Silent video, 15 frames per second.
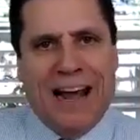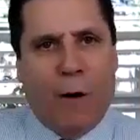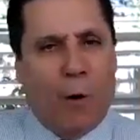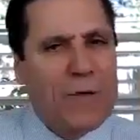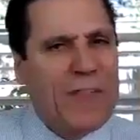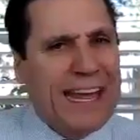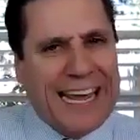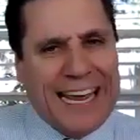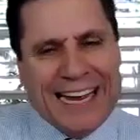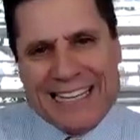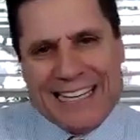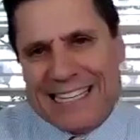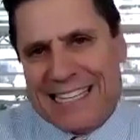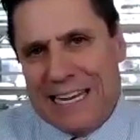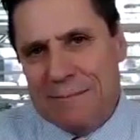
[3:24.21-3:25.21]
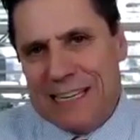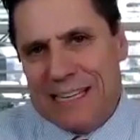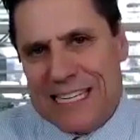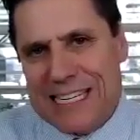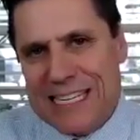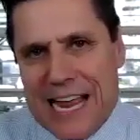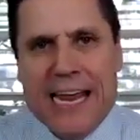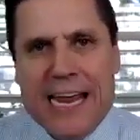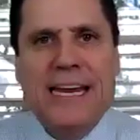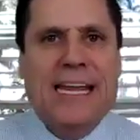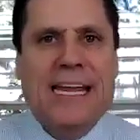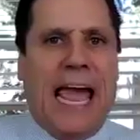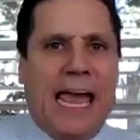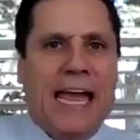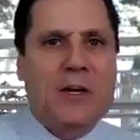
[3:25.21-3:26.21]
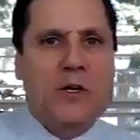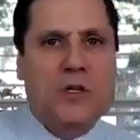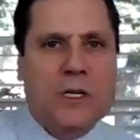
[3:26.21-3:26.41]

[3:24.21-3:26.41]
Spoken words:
or they can't seem to stay engaged.